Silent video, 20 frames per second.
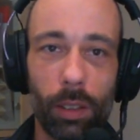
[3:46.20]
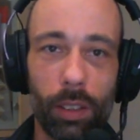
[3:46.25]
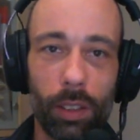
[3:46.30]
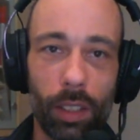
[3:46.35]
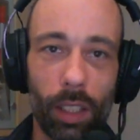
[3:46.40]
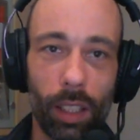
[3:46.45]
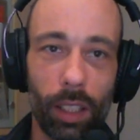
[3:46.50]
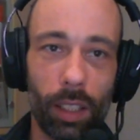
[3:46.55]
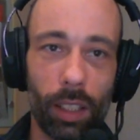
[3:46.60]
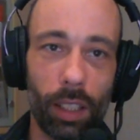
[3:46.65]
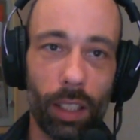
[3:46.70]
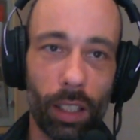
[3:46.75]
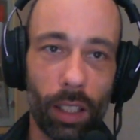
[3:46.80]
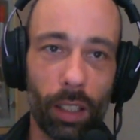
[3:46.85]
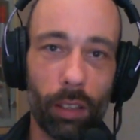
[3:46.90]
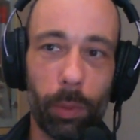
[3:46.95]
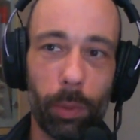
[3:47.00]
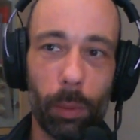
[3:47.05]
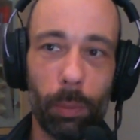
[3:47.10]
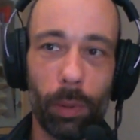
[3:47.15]
telling a lot
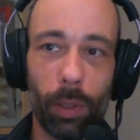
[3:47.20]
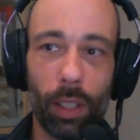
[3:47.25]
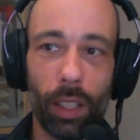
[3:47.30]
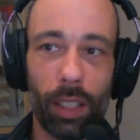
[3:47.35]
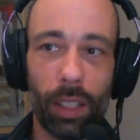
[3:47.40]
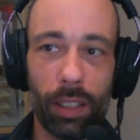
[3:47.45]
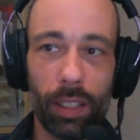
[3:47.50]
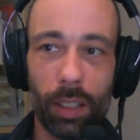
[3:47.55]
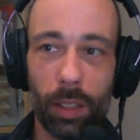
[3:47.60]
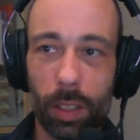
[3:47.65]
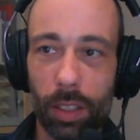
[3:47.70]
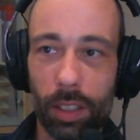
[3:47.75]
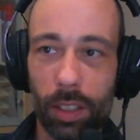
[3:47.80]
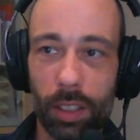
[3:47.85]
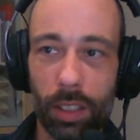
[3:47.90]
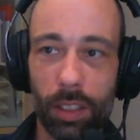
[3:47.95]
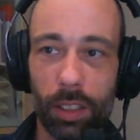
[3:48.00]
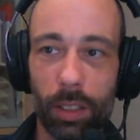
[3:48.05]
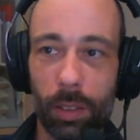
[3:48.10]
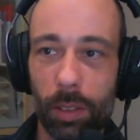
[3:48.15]
of people at
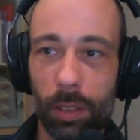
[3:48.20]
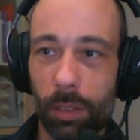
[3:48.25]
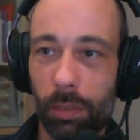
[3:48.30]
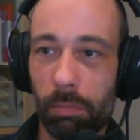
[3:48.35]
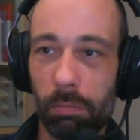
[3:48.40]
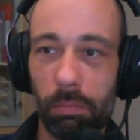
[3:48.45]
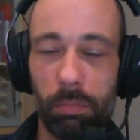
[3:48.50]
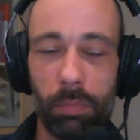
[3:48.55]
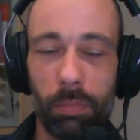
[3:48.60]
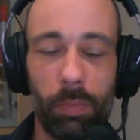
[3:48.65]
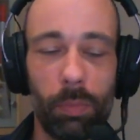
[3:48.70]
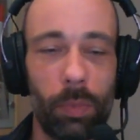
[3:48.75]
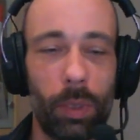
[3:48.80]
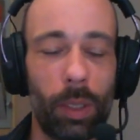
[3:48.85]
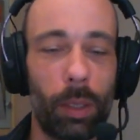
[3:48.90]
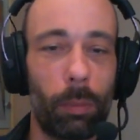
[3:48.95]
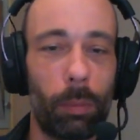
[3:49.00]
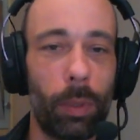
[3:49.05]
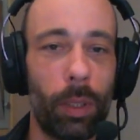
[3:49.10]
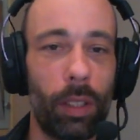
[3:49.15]
this
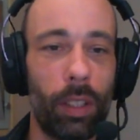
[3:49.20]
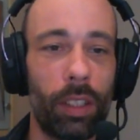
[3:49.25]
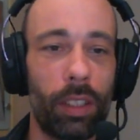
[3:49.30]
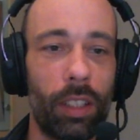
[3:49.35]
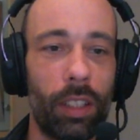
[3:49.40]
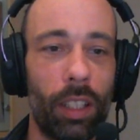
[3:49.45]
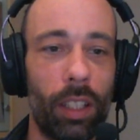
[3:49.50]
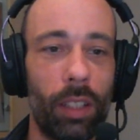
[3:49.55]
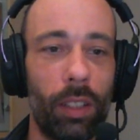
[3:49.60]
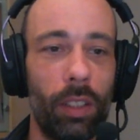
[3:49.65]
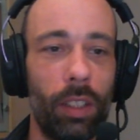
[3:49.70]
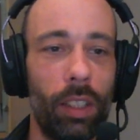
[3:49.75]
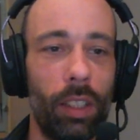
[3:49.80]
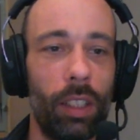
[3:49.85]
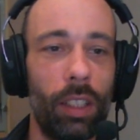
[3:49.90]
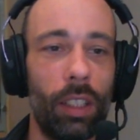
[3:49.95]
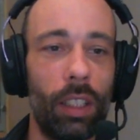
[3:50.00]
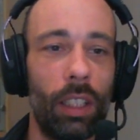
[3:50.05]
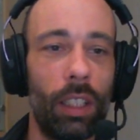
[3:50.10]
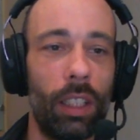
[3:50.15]
period now,
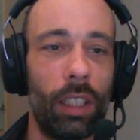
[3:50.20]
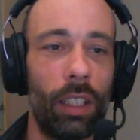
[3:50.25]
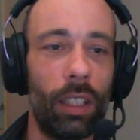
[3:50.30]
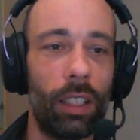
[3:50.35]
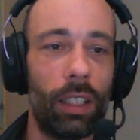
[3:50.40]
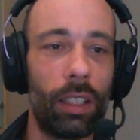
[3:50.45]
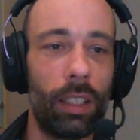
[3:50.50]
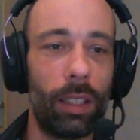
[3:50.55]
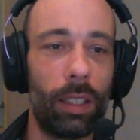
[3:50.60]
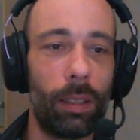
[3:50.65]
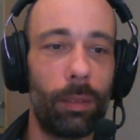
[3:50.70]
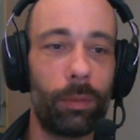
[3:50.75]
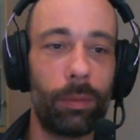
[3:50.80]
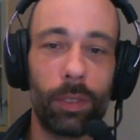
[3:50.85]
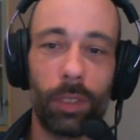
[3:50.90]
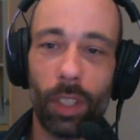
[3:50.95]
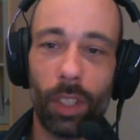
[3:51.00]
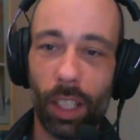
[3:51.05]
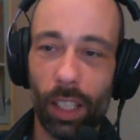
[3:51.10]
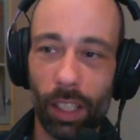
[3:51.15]

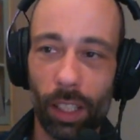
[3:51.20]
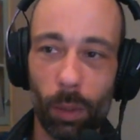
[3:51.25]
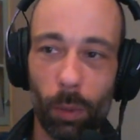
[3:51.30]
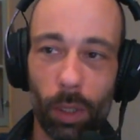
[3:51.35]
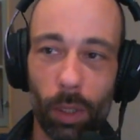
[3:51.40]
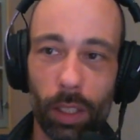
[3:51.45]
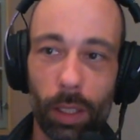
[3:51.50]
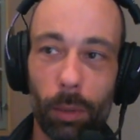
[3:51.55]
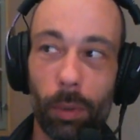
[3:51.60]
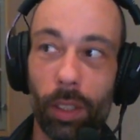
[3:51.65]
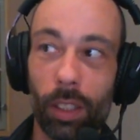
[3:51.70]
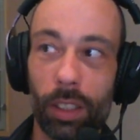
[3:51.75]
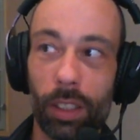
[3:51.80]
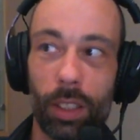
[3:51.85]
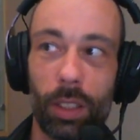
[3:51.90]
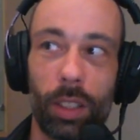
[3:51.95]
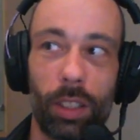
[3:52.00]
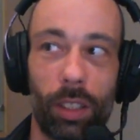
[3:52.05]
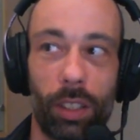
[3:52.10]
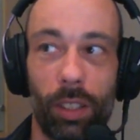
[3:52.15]
drink a lot of water because
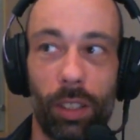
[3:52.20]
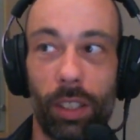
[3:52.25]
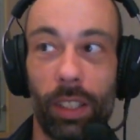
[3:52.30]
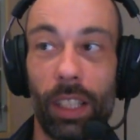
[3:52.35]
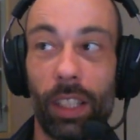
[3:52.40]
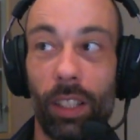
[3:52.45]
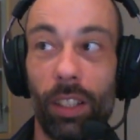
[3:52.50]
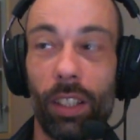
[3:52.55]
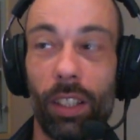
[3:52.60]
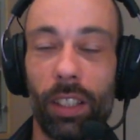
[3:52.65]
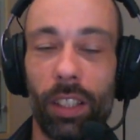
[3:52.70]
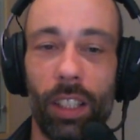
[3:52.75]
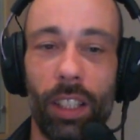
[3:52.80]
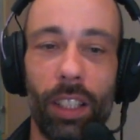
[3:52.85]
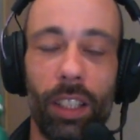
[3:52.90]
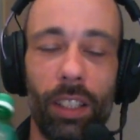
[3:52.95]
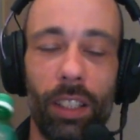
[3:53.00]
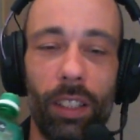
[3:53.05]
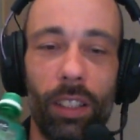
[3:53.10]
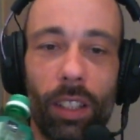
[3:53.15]
it's getting hotter
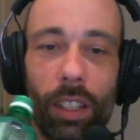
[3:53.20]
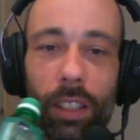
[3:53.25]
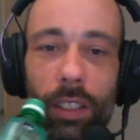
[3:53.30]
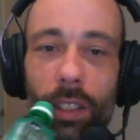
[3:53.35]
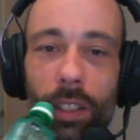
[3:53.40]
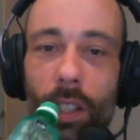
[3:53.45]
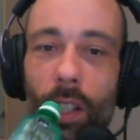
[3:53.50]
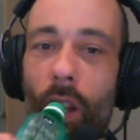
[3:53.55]
here in Holland,